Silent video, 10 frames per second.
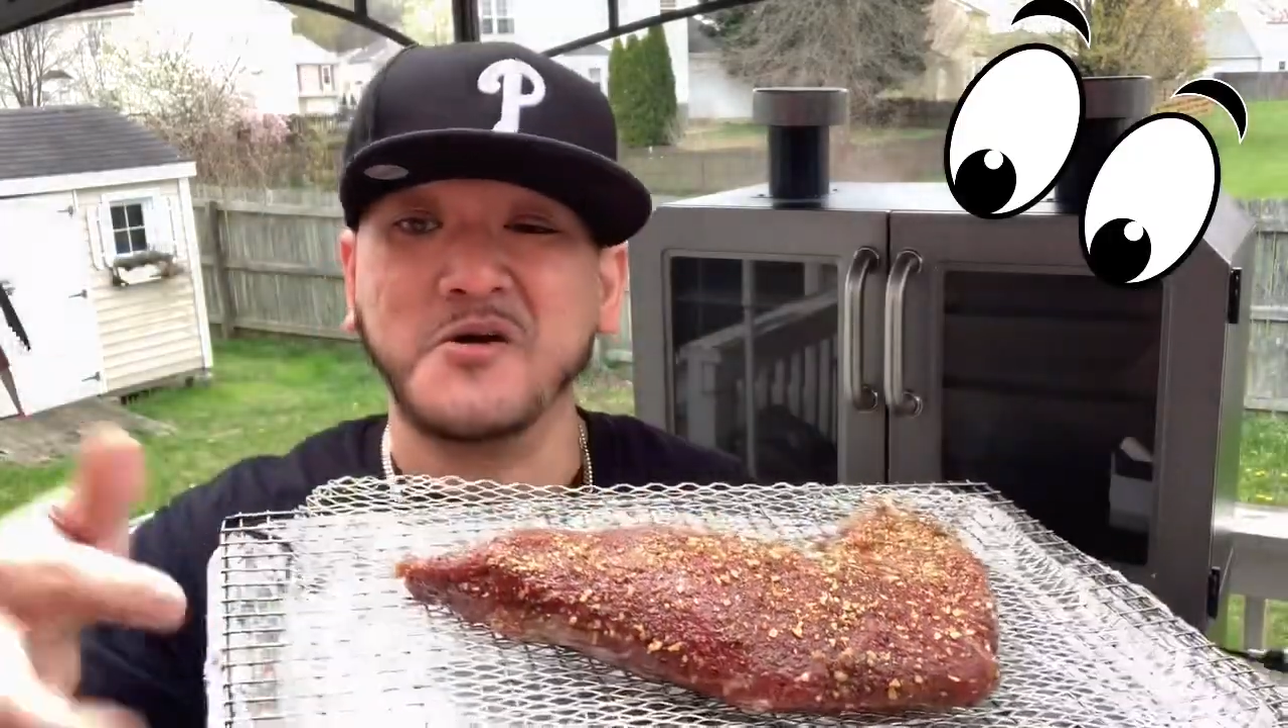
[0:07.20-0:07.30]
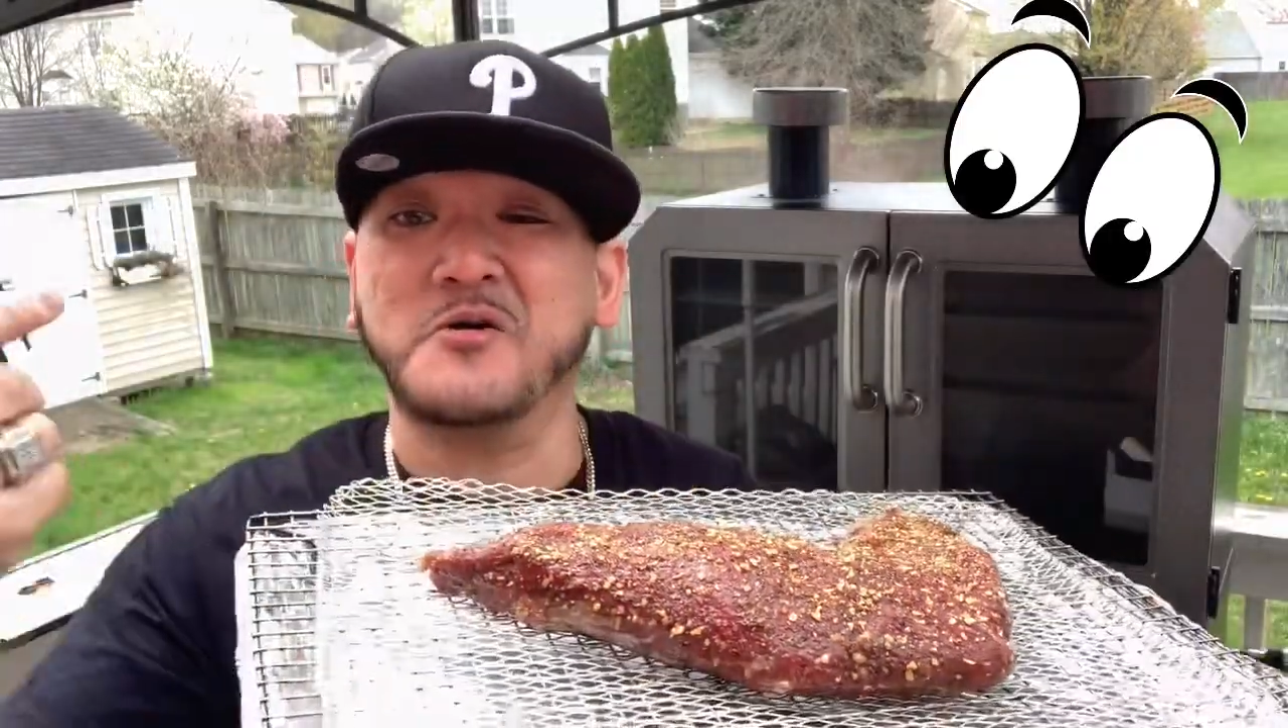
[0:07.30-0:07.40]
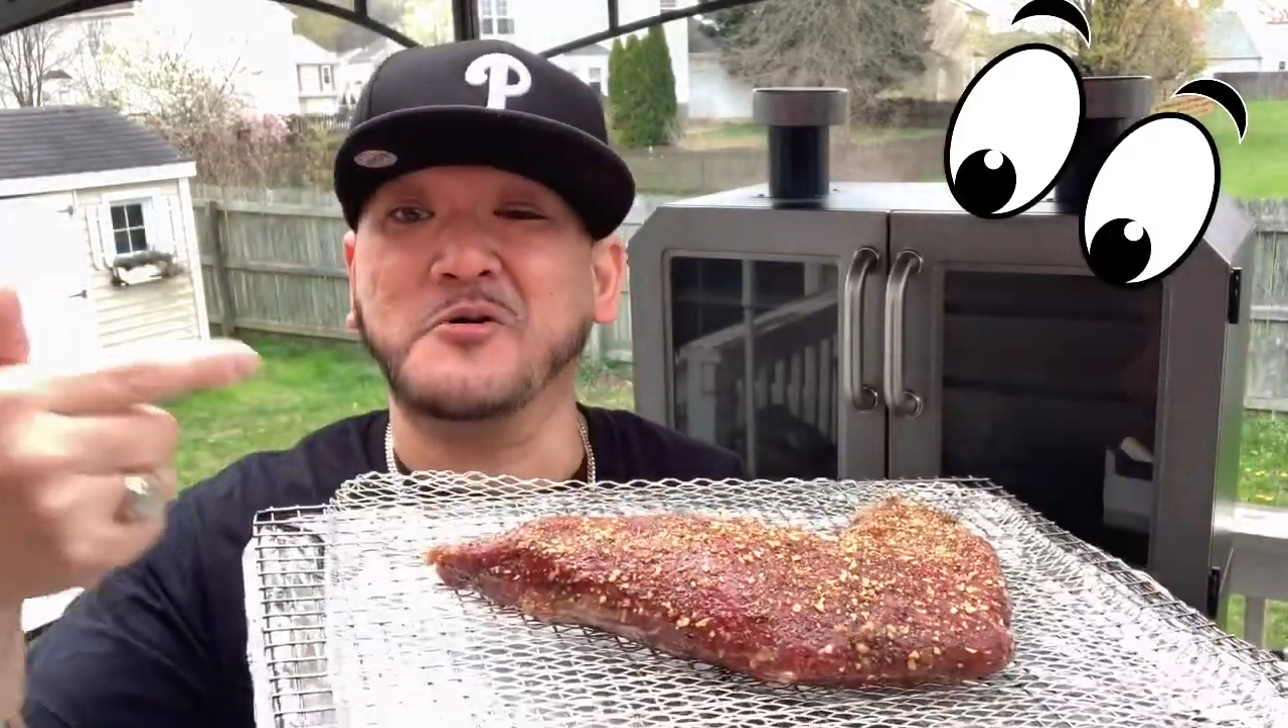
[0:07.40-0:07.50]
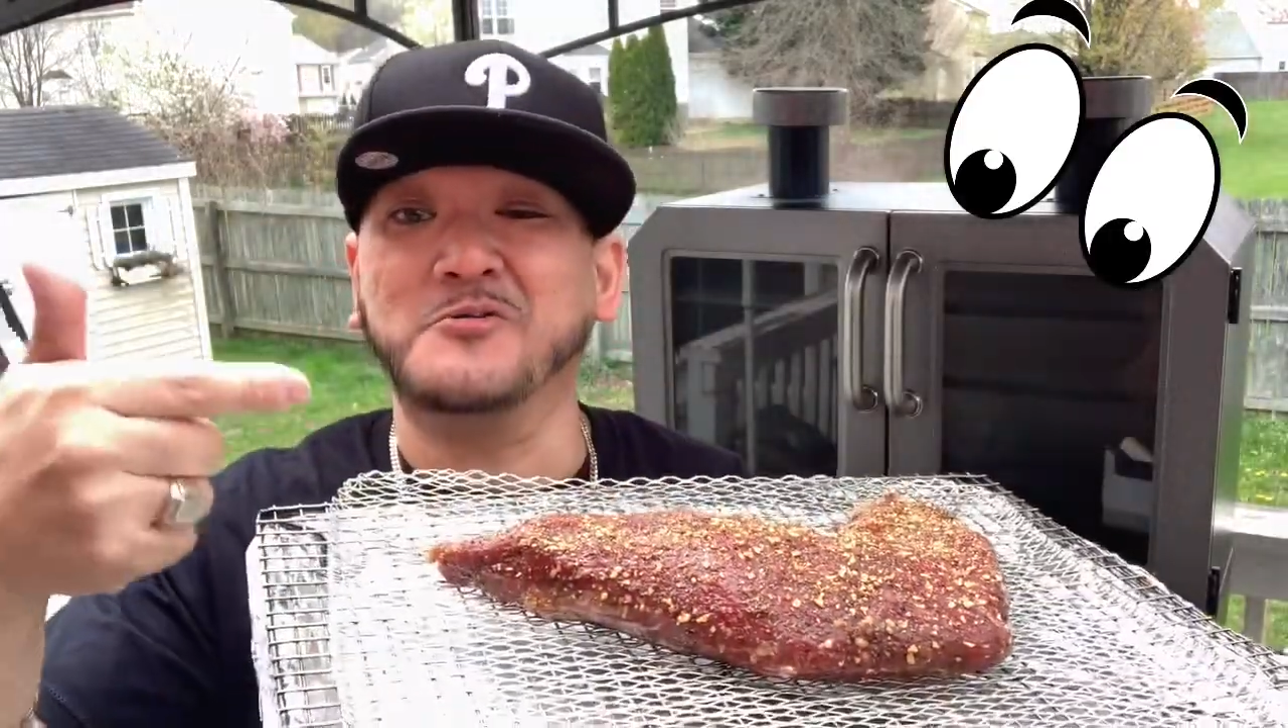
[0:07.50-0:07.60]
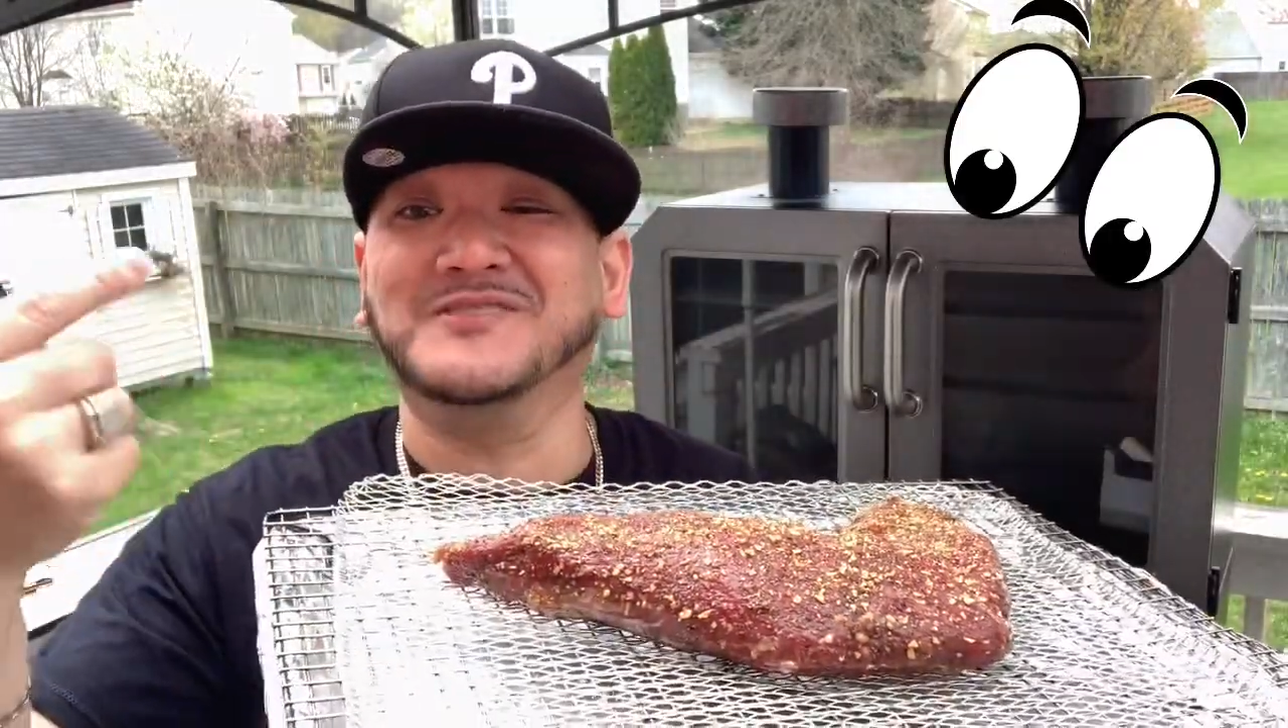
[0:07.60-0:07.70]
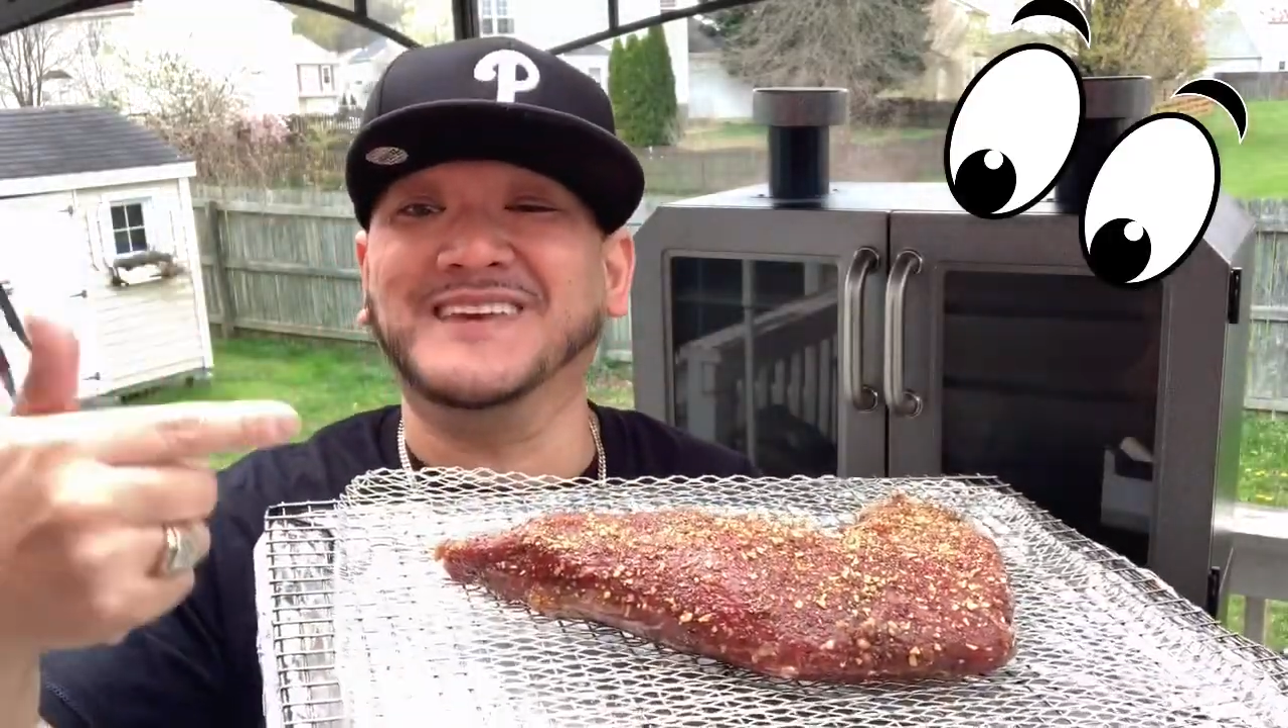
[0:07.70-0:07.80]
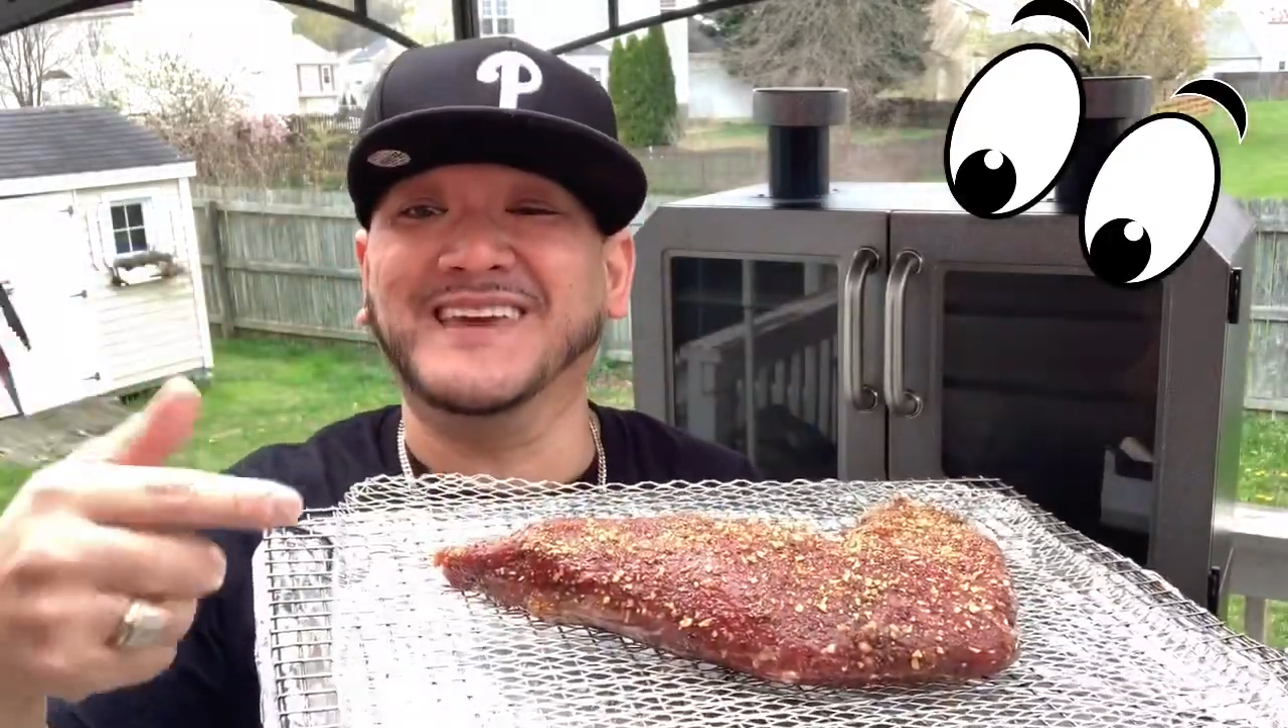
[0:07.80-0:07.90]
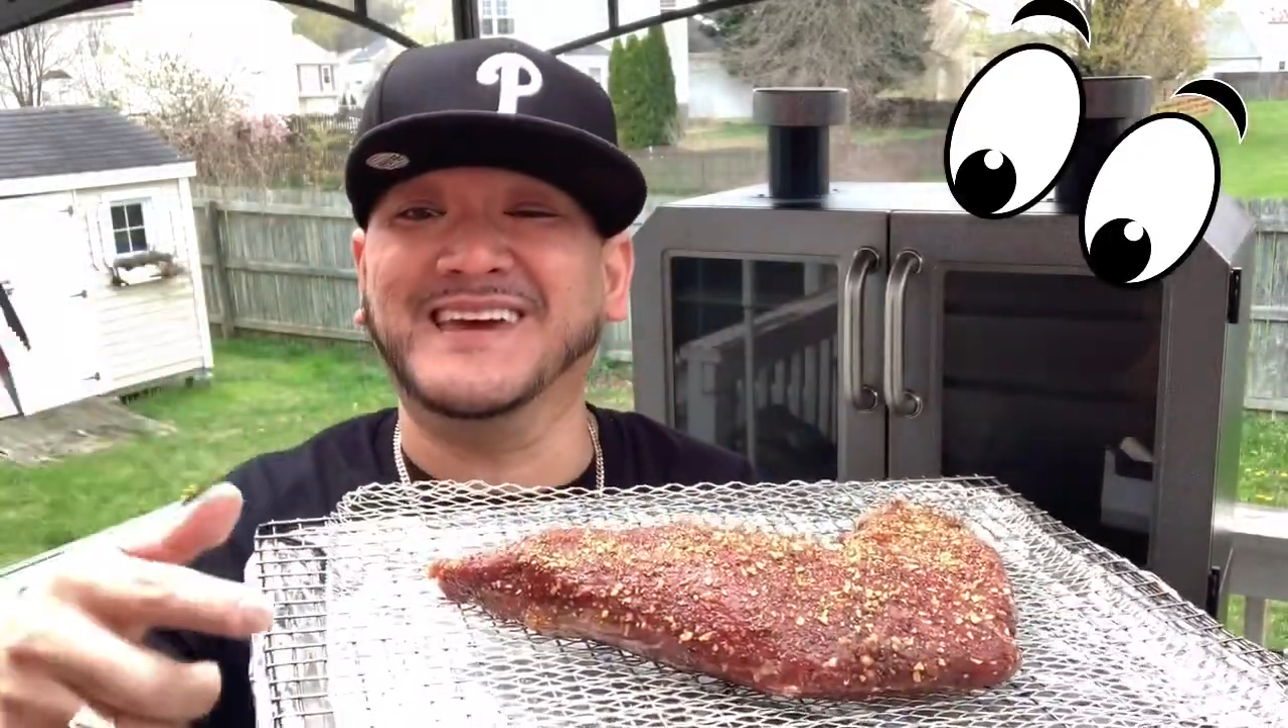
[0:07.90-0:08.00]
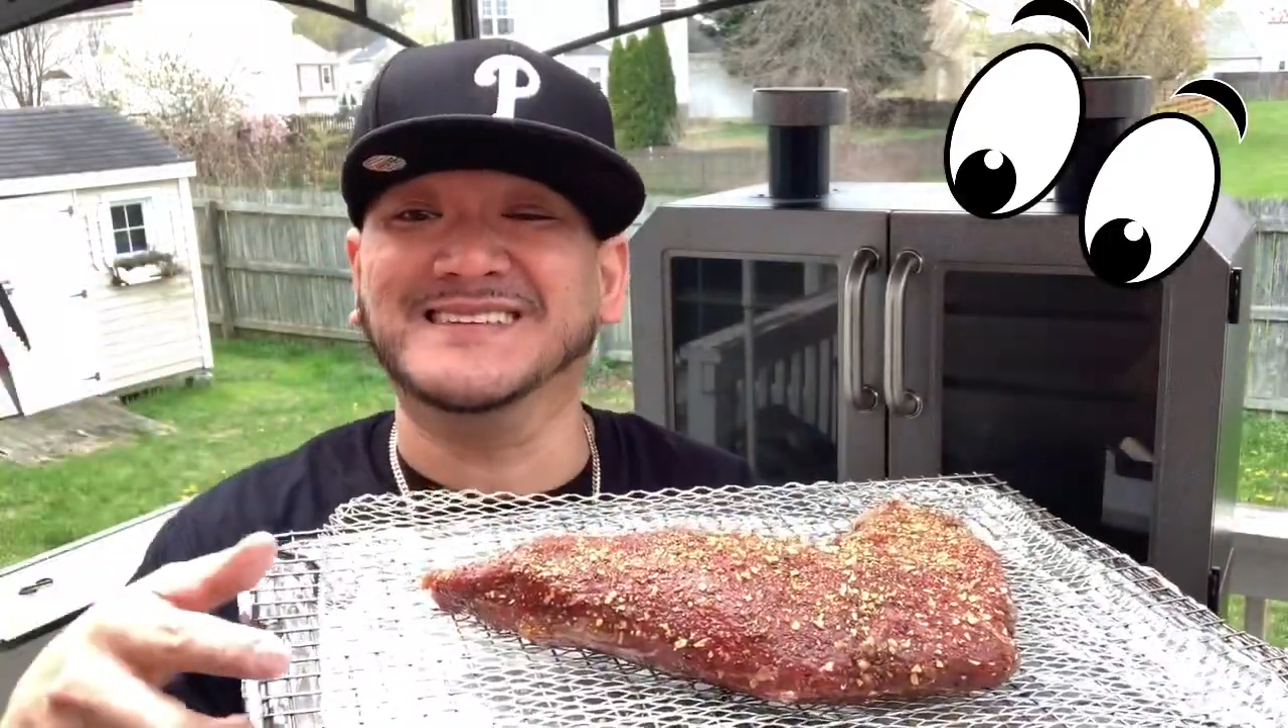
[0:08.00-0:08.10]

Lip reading: Oh yeah,